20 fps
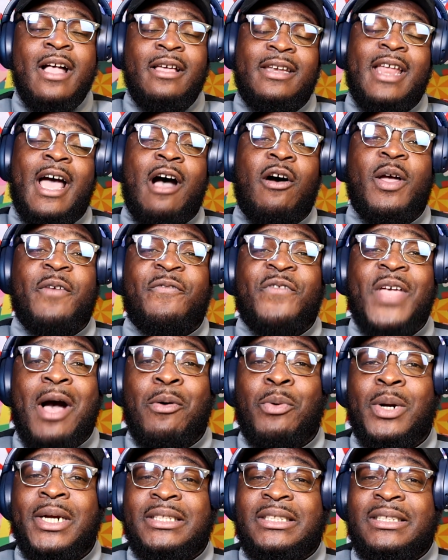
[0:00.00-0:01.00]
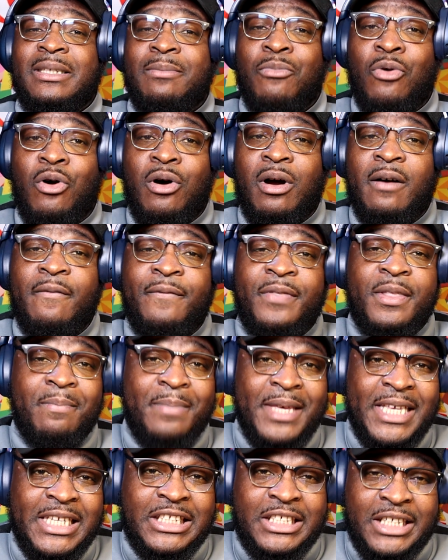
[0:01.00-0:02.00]
Now, if y'all want to see more of the
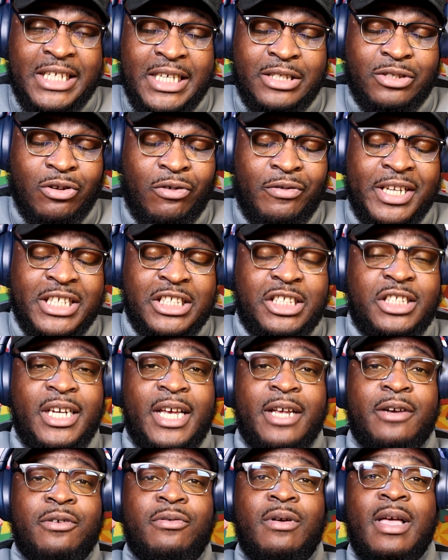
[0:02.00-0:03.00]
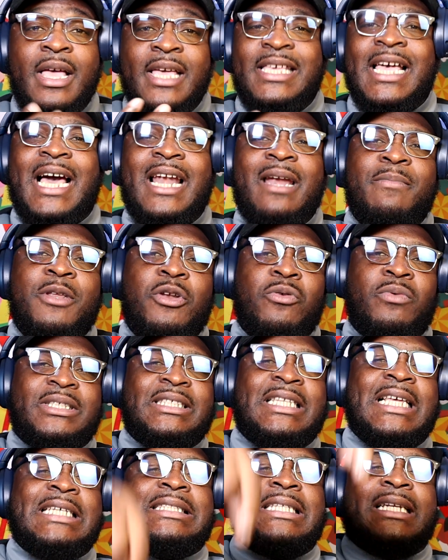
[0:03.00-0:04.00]
BG's on this channel, y'all let me know
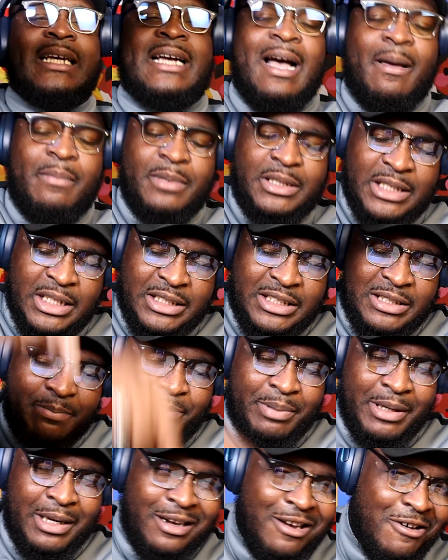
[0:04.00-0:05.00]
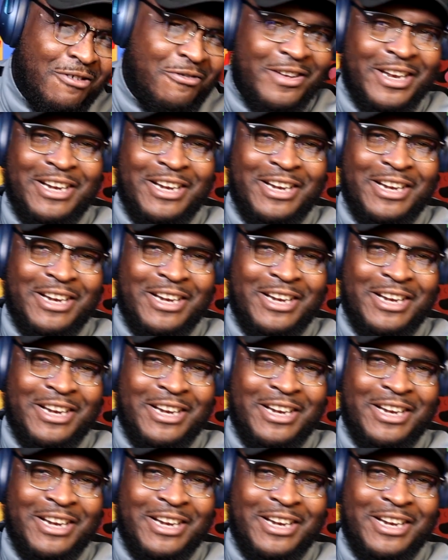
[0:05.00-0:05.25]
what's next in the comment section below.